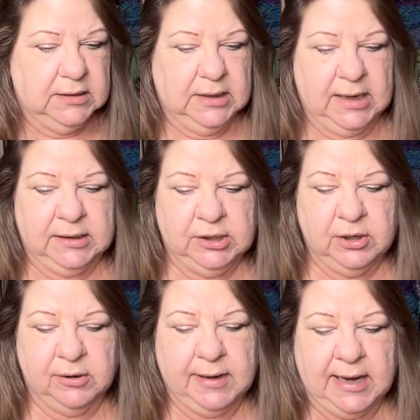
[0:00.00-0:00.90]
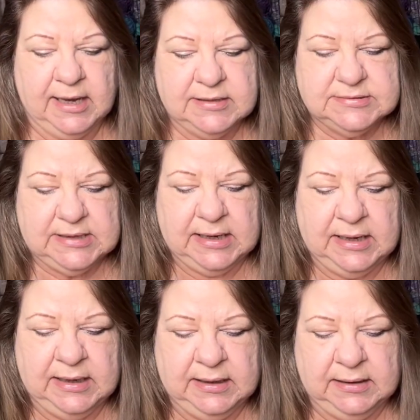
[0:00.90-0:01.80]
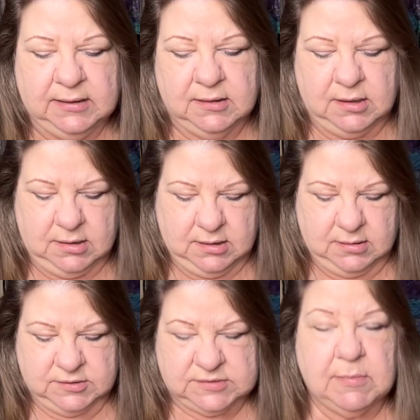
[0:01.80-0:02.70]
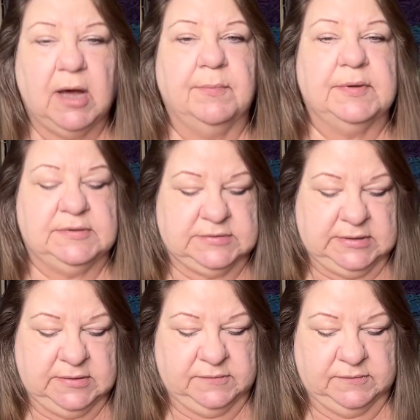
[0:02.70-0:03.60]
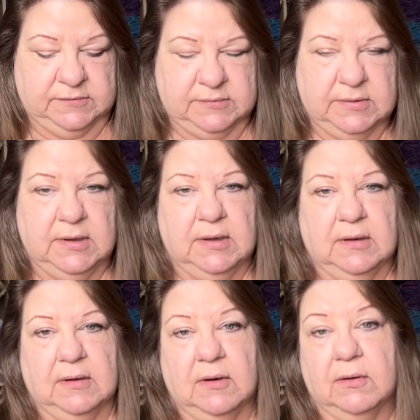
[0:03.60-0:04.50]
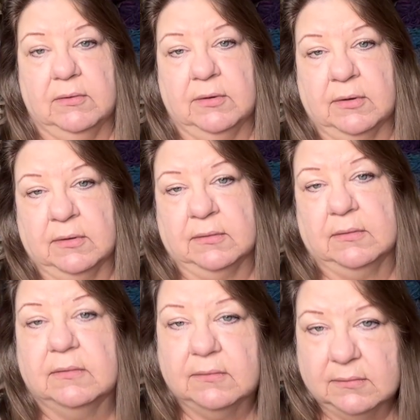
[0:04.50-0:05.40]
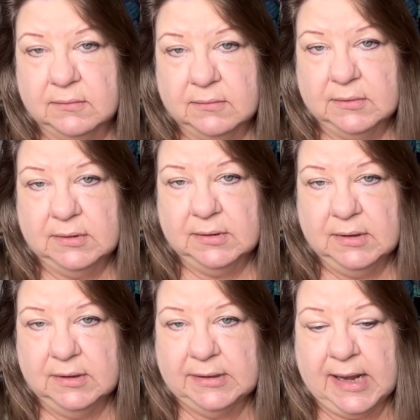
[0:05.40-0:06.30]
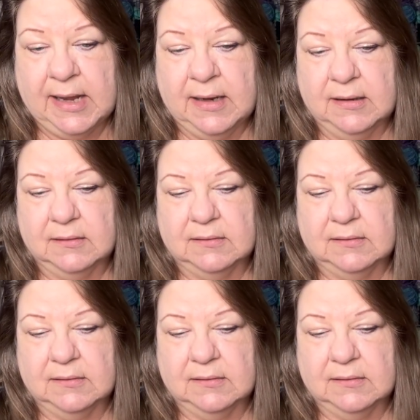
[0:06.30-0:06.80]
And you know, as a small business owner that